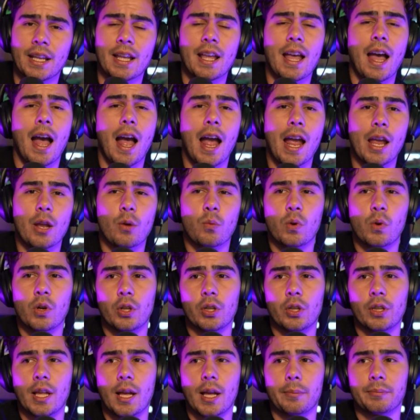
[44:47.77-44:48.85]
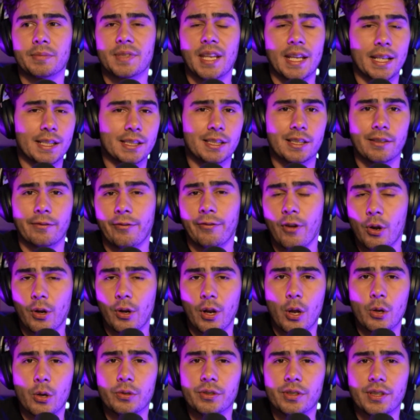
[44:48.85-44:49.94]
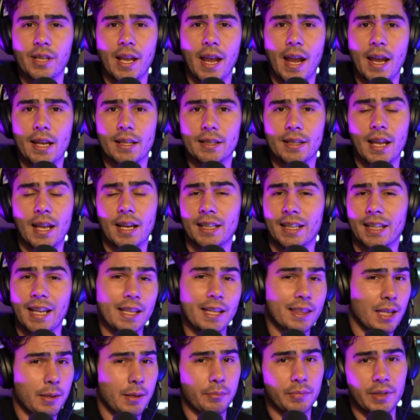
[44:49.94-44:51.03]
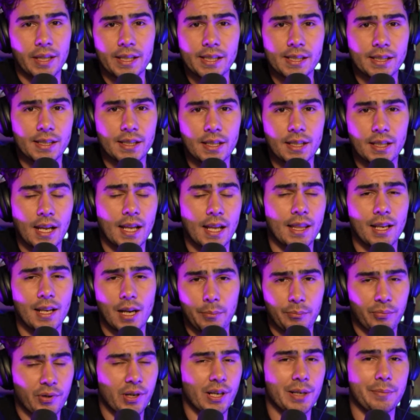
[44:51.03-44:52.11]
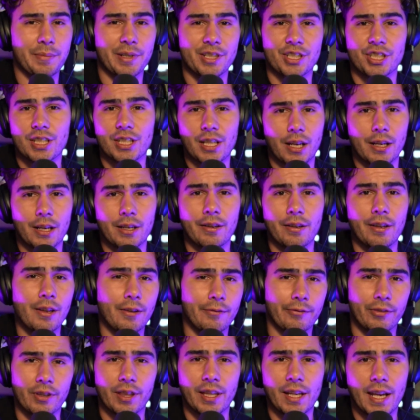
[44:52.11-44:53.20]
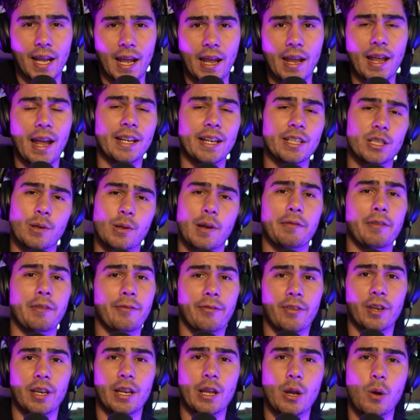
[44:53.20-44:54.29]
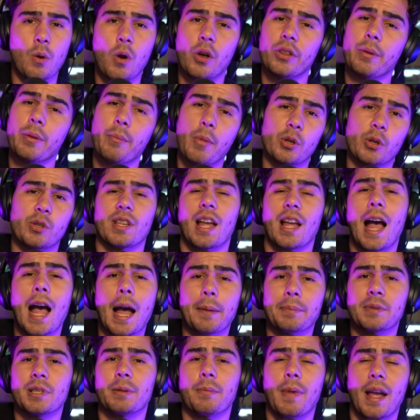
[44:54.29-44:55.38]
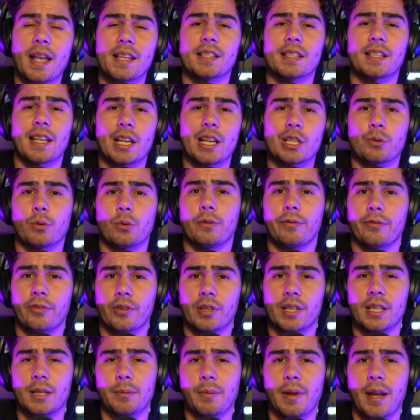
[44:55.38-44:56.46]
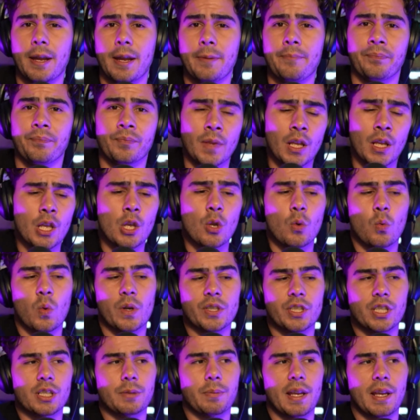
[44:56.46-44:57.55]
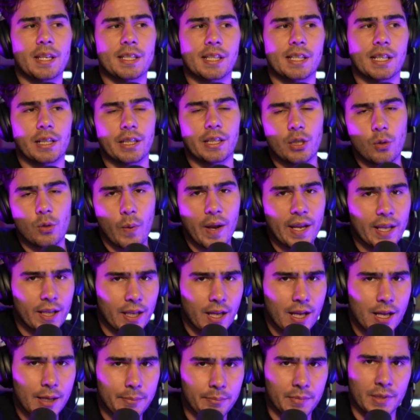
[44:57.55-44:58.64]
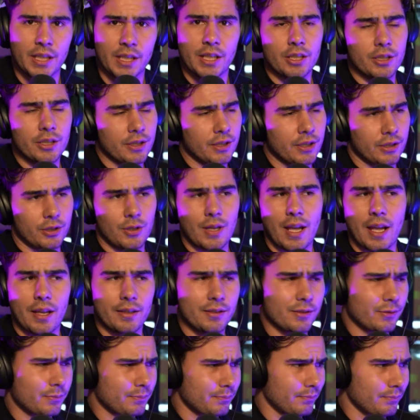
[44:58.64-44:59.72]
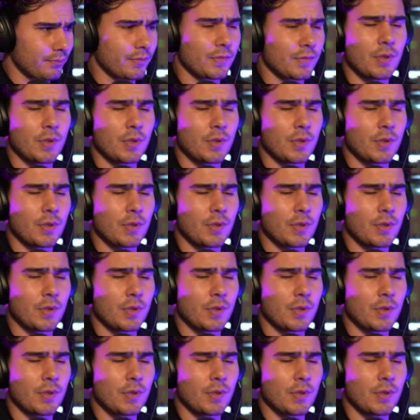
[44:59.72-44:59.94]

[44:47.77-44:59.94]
I will take photos and then get them listed, and then I'm pretty much done for the day. I do have a video on the most optimized schedule for eBay, which is basically you wake up, you